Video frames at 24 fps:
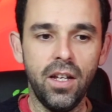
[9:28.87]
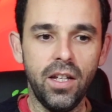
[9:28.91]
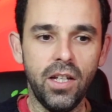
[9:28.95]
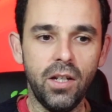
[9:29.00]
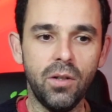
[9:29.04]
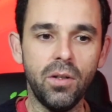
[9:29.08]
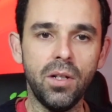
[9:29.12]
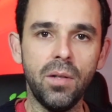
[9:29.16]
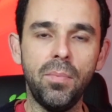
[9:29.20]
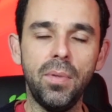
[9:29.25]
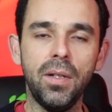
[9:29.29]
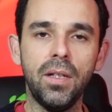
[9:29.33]

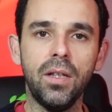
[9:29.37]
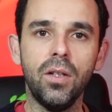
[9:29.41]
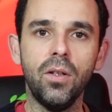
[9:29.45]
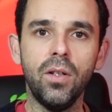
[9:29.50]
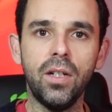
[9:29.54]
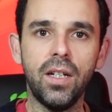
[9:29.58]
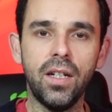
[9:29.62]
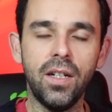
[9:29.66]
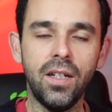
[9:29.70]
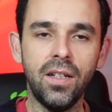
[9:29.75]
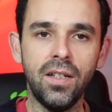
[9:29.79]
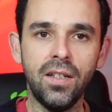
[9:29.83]
you want to be
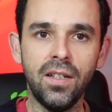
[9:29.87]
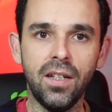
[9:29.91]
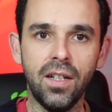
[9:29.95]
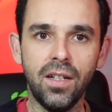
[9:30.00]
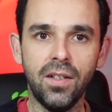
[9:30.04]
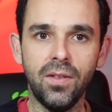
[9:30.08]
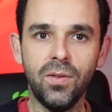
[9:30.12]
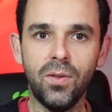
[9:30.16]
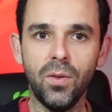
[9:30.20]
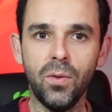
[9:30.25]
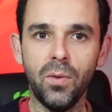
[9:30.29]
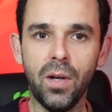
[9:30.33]
looking
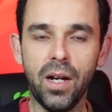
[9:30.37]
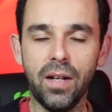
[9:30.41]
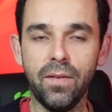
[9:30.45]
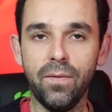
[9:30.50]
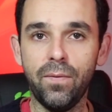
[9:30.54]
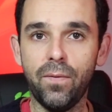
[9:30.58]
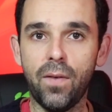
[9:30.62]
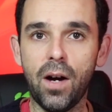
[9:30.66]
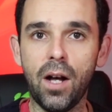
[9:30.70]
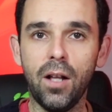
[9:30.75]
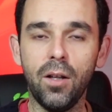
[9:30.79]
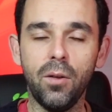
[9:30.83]
into and
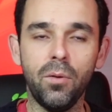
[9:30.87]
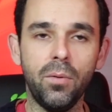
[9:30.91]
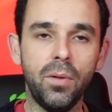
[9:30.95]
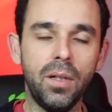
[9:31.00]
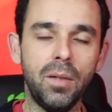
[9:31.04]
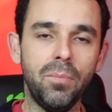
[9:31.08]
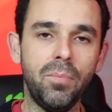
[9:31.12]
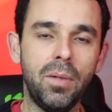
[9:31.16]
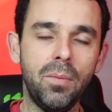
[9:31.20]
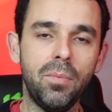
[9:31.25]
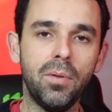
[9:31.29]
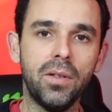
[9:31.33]

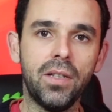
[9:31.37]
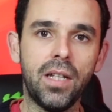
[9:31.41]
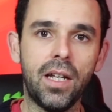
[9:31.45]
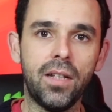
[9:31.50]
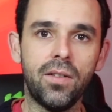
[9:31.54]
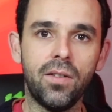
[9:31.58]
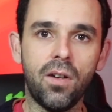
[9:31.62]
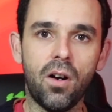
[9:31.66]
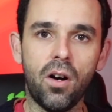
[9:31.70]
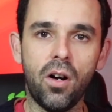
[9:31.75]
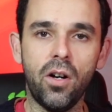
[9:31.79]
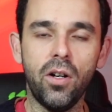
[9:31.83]
following people
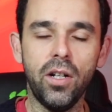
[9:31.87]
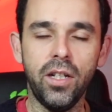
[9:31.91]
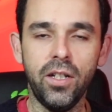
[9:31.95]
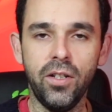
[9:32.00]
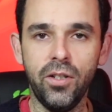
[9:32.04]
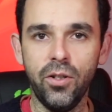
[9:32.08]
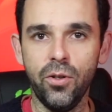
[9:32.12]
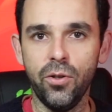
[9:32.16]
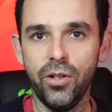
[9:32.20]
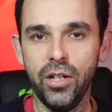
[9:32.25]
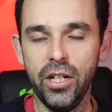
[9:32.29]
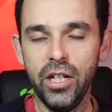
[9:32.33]
that are
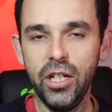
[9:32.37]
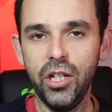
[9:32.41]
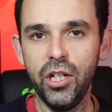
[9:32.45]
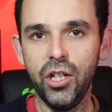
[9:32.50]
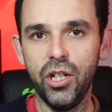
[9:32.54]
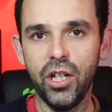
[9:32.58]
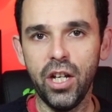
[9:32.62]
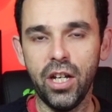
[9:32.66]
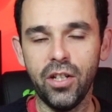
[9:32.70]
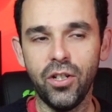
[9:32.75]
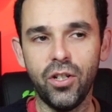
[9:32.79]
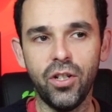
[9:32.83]
in your
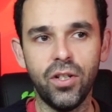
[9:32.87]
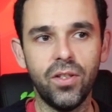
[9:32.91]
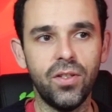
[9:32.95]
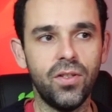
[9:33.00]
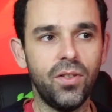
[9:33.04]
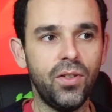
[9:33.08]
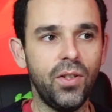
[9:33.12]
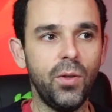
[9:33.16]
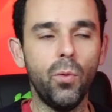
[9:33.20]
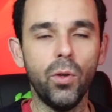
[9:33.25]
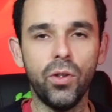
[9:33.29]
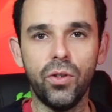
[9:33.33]
niche and just
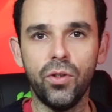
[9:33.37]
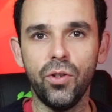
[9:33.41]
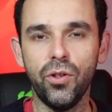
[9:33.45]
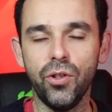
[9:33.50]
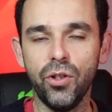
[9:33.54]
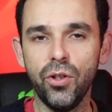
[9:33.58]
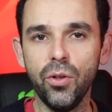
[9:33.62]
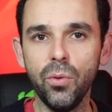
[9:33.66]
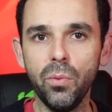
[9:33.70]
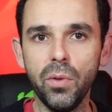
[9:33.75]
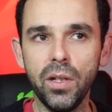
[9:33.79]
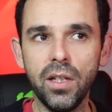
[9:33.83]
see what they're
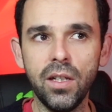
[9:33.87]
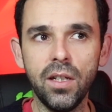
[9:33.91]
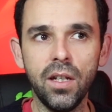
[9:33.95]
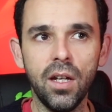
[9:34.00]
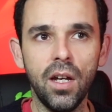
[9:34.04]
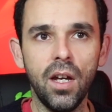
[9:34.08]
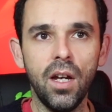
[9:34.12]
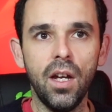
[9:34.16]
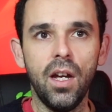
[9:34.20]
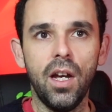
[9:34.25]
doing,